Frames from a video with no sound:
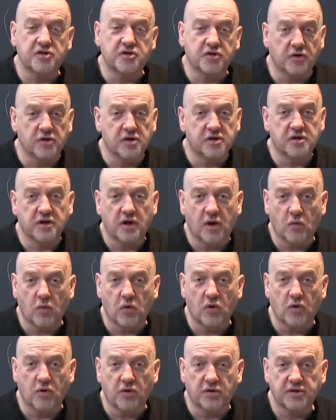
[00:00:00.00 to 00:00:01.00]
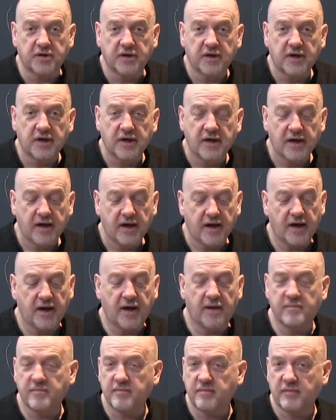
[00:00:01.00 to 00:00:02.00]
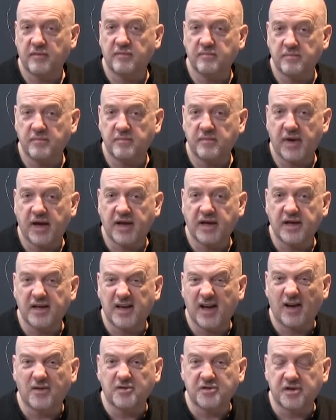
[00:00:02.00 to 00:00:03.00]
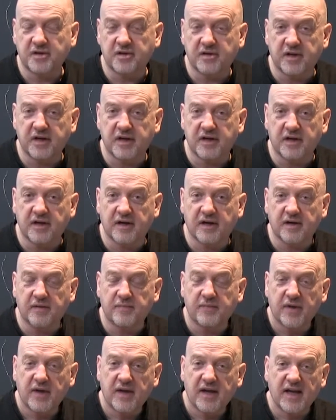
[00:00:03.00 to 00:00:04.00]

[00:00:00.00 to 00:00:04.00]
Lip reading: Choice Award, mainly down to the